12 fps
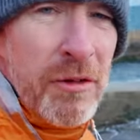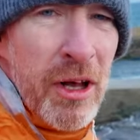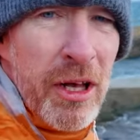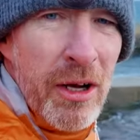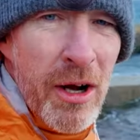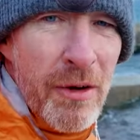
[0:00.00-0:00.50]

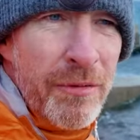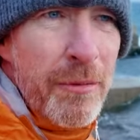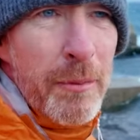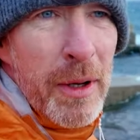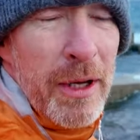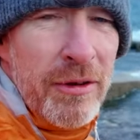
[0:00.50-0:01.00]
taken off
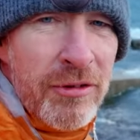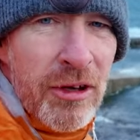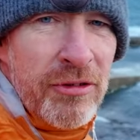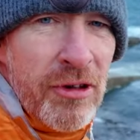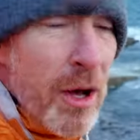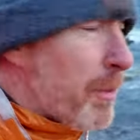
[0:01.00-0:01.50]
my
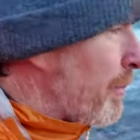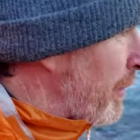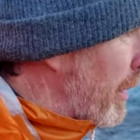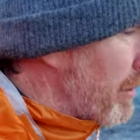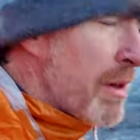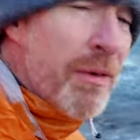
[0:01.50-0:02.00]
six stop.
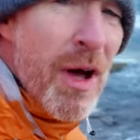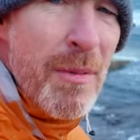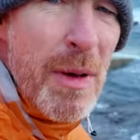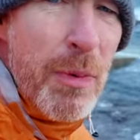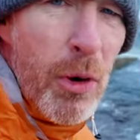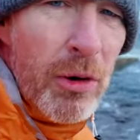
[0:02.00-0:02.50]
I'm leaving on
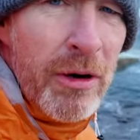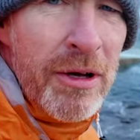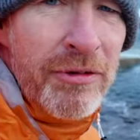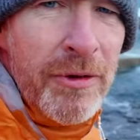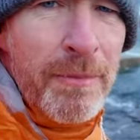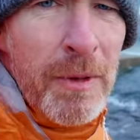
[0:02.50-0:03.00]
my
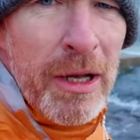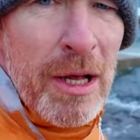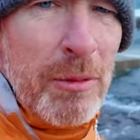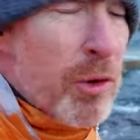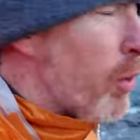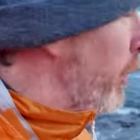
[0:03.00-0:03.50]
polarizer and
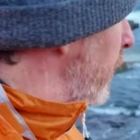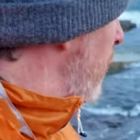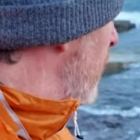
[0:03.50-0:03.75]
I'm going